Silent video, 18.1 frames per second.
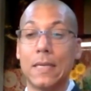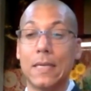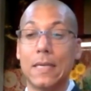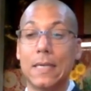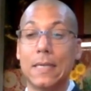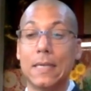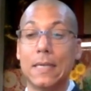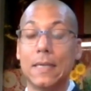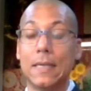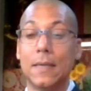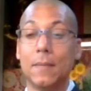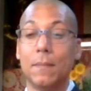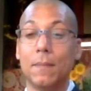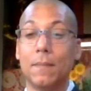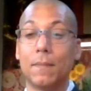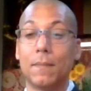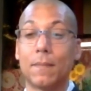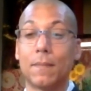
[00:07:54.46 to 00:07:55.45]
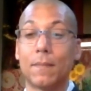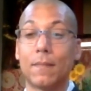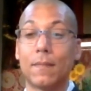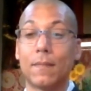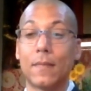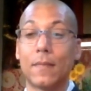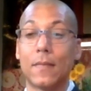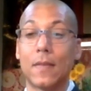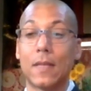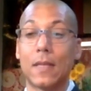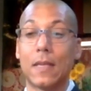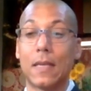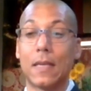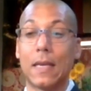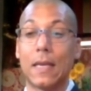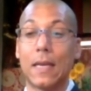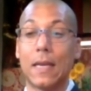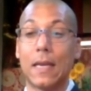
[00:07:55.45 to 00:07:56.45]
Um,
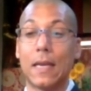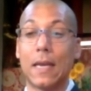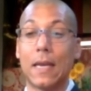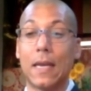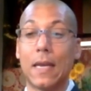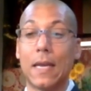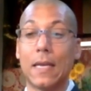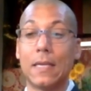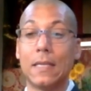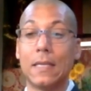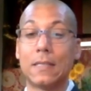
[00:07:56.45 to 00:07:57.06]
and